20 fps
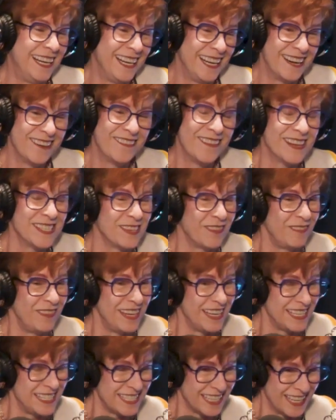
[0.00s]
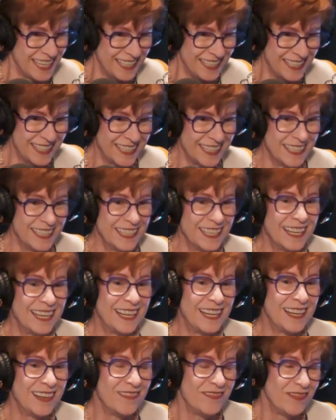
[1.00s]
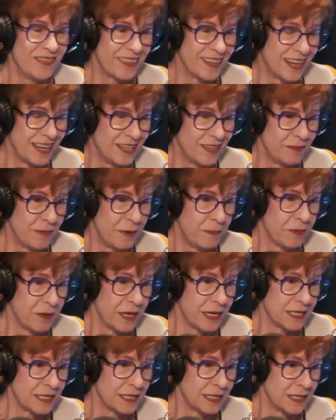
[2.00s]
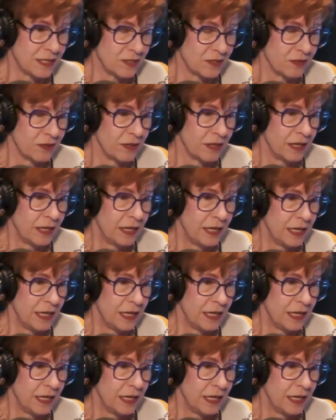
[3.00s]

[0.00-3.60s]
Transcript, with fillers: it wasn't being done um, mm-hmm. under my predecessor.